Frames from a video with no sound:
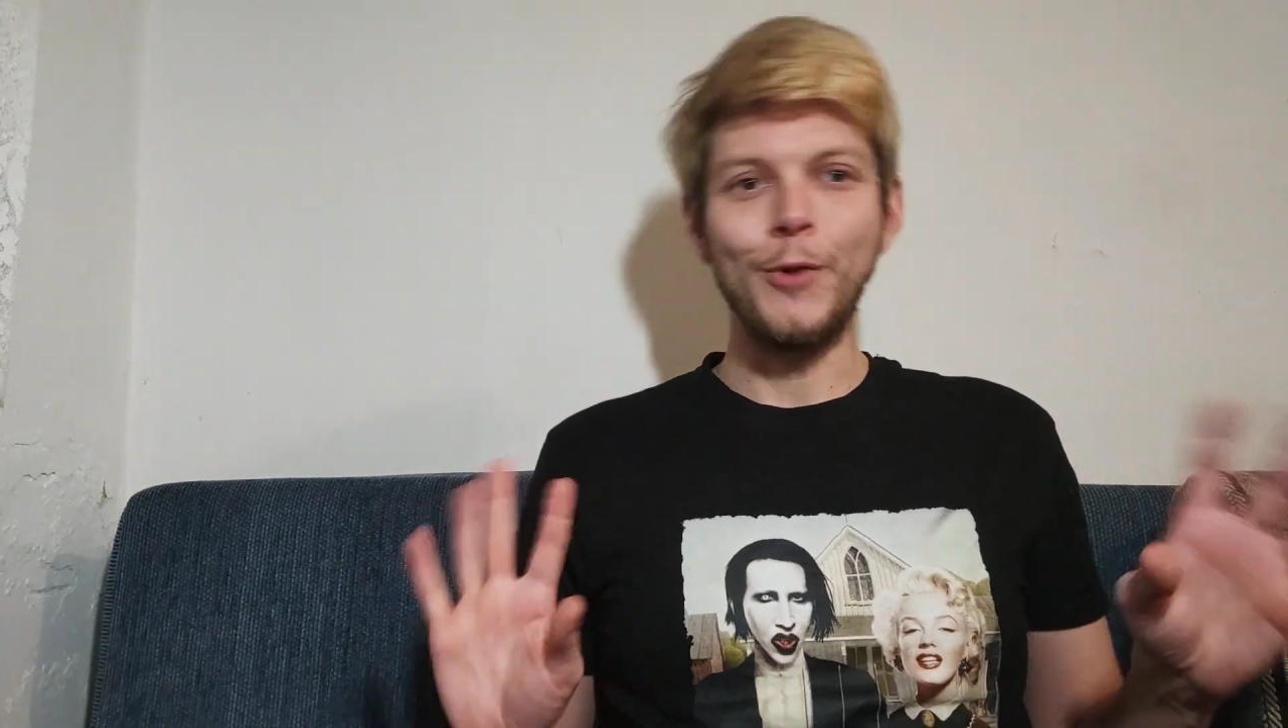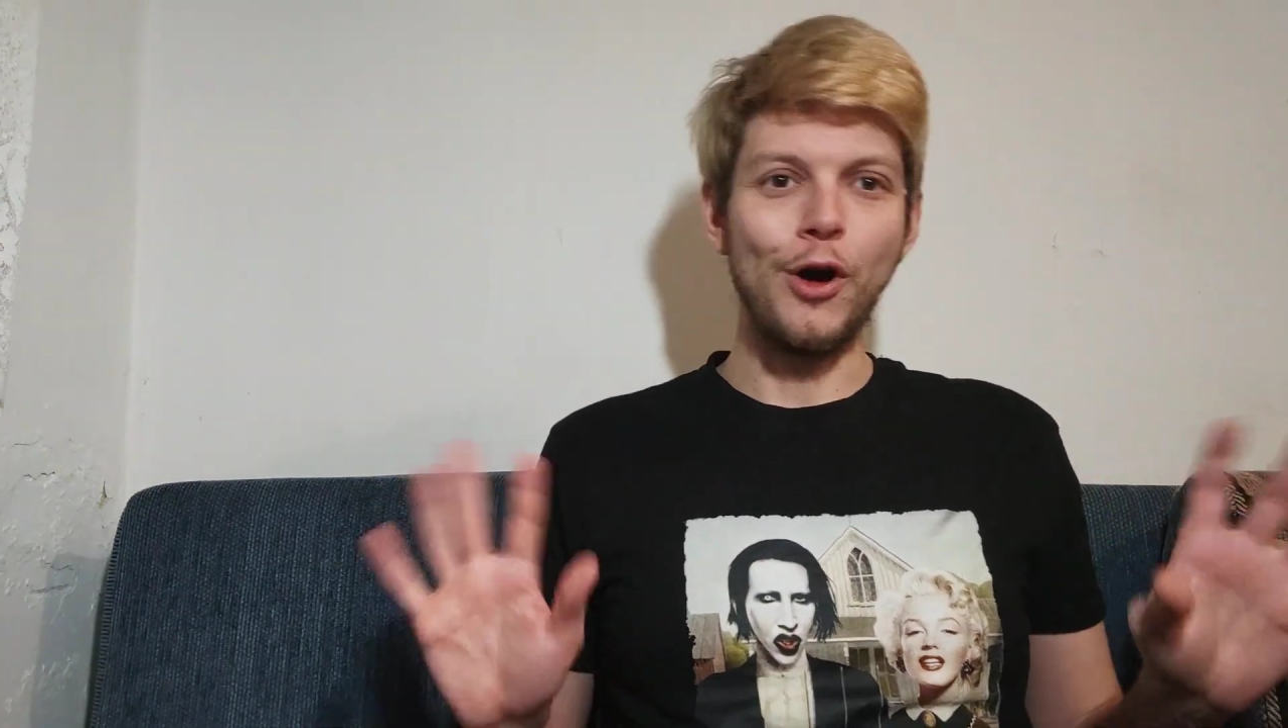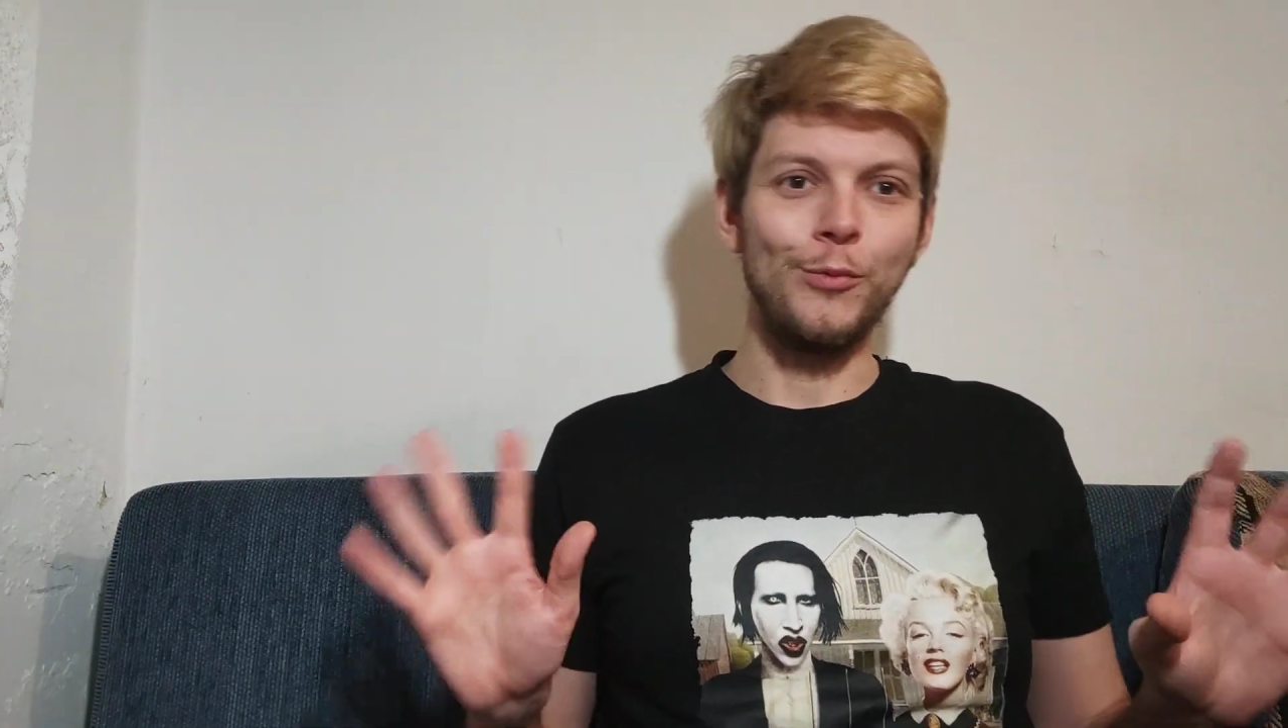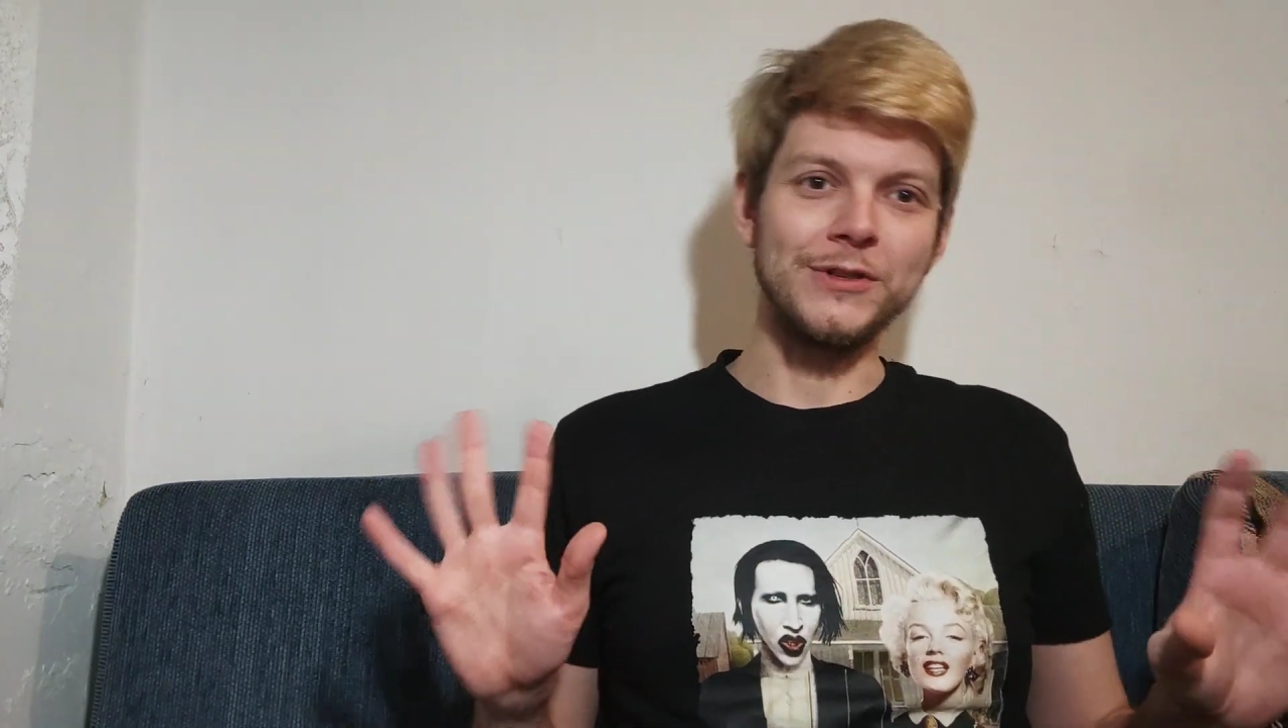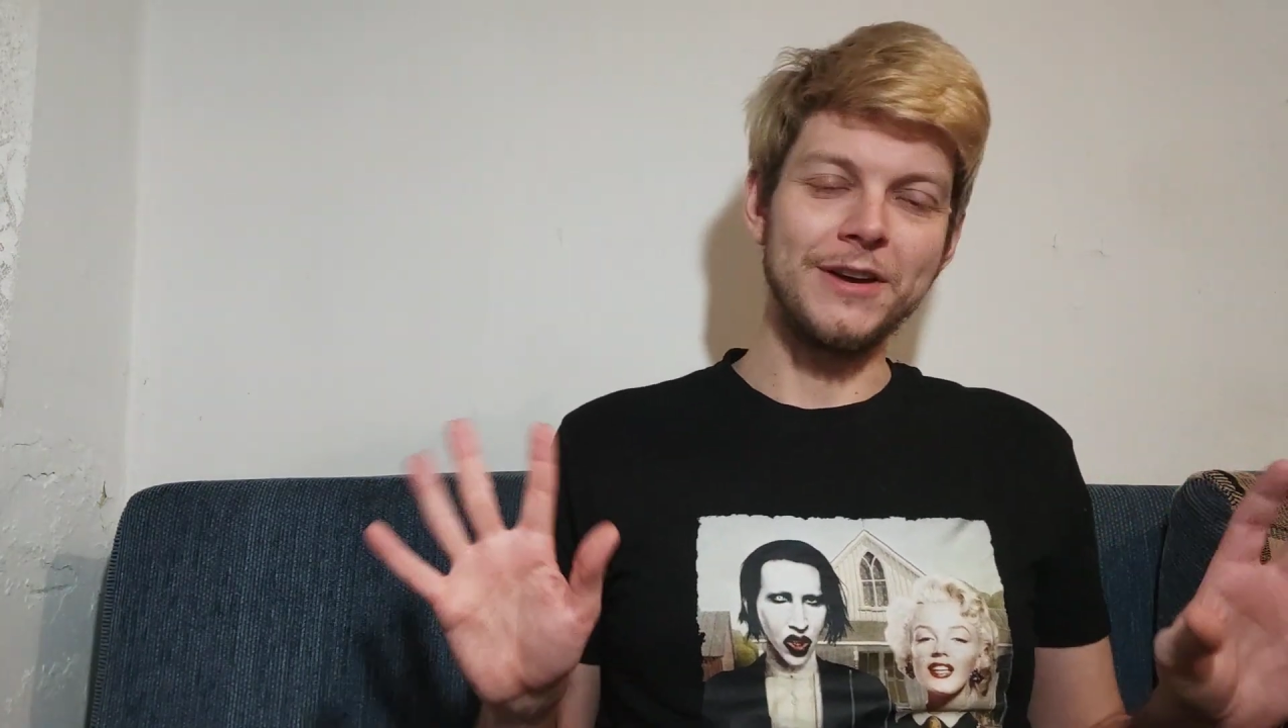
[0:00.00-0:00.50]

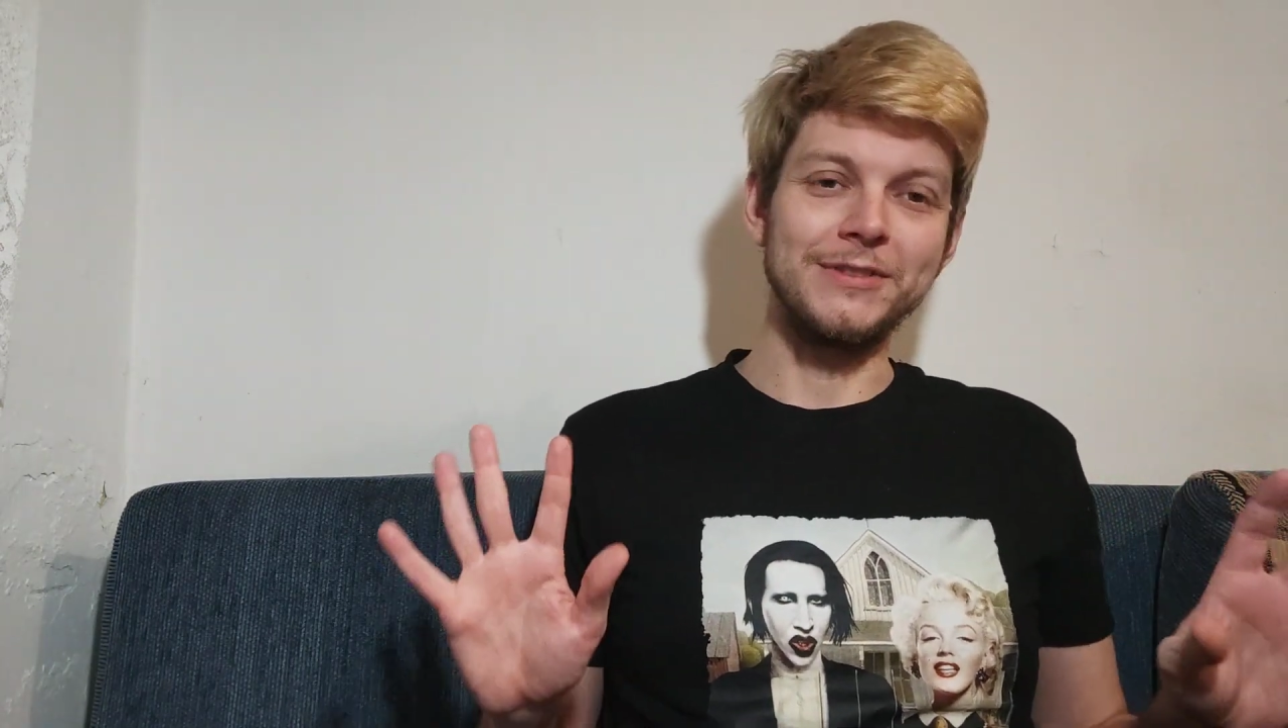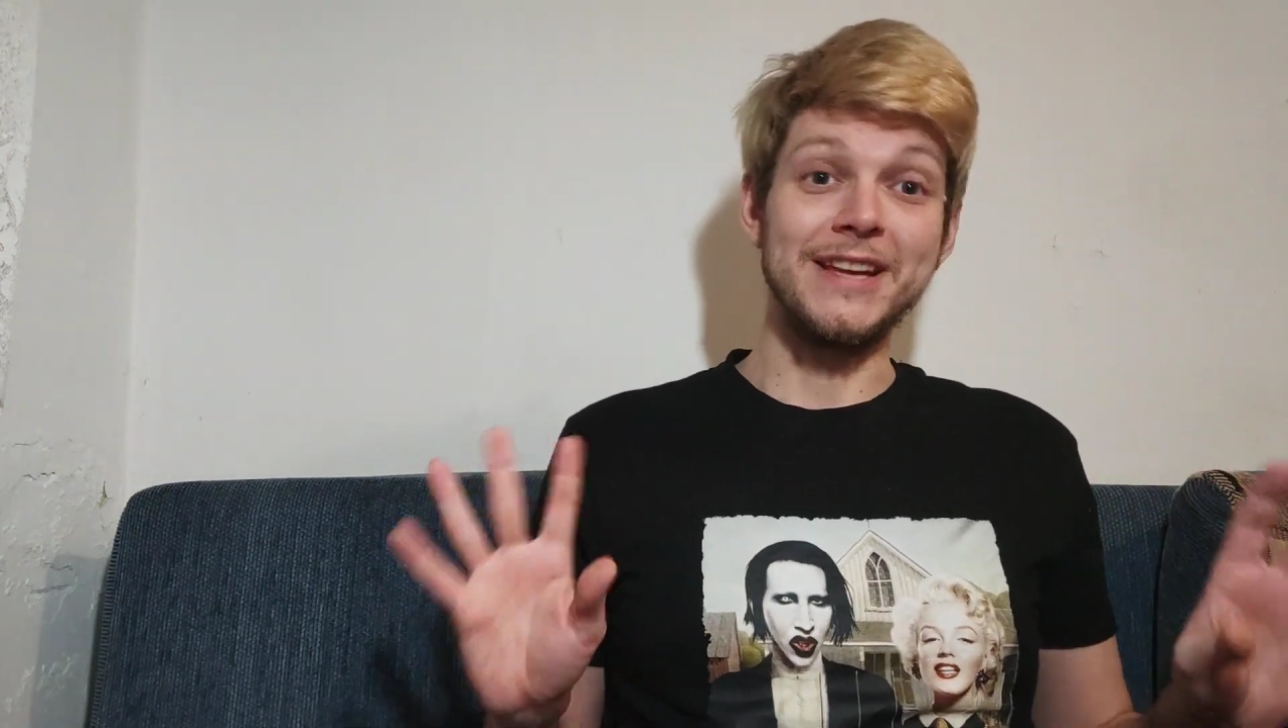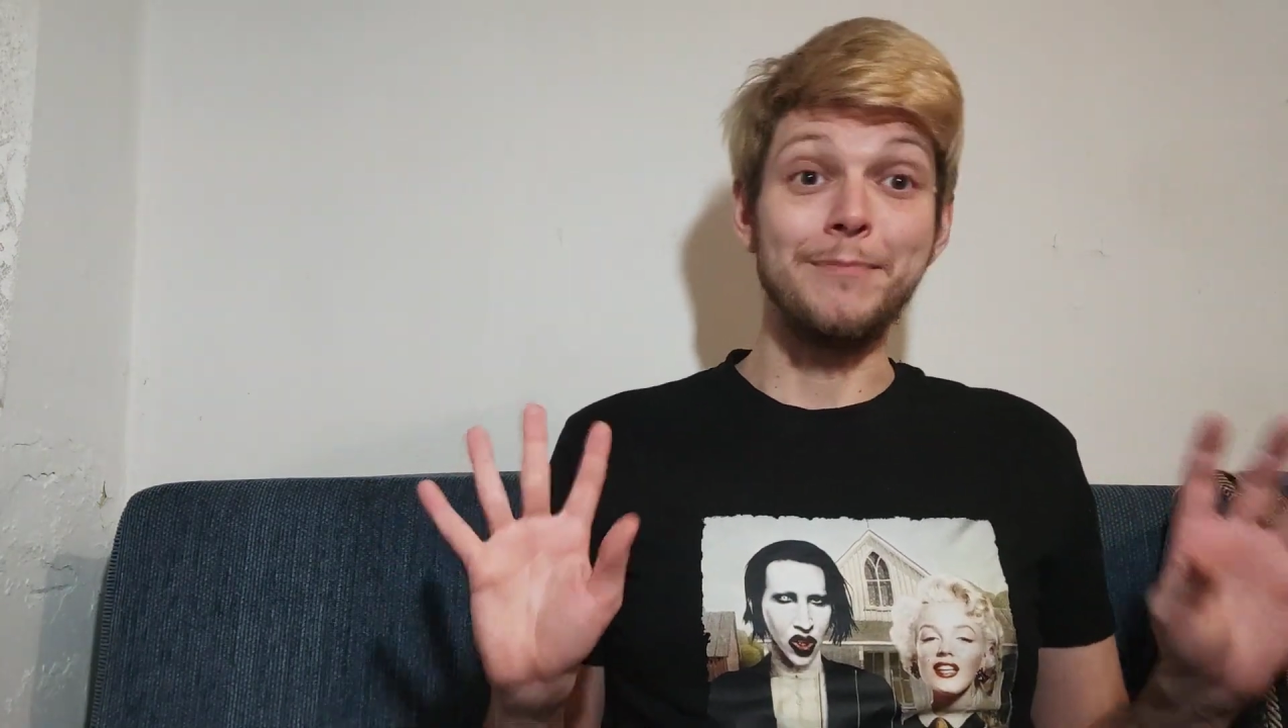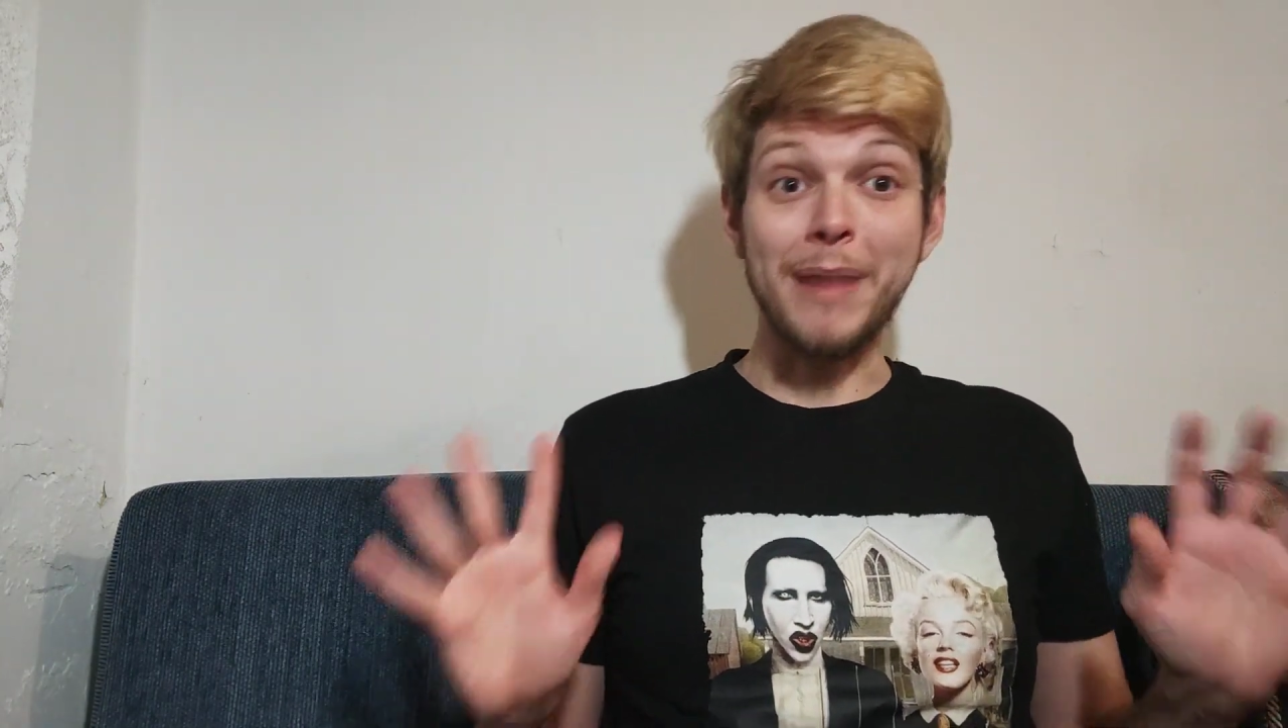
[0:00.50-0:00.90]
almost I would say